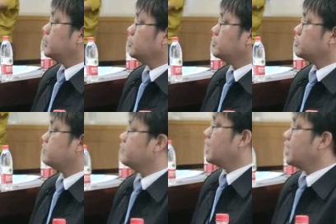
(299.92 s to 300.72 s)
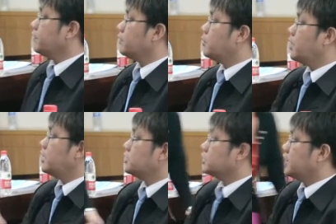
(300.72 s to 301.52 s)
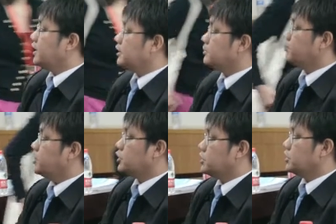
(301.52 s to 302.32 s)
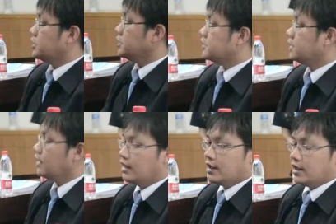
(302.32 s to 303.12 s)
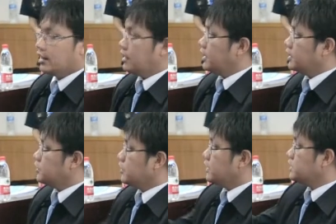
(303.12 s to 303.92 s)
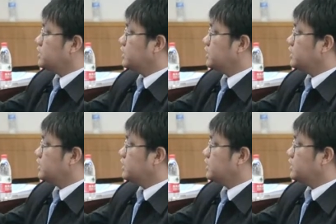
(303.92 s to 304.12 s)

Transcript: we used 5 grayscale pictures As you can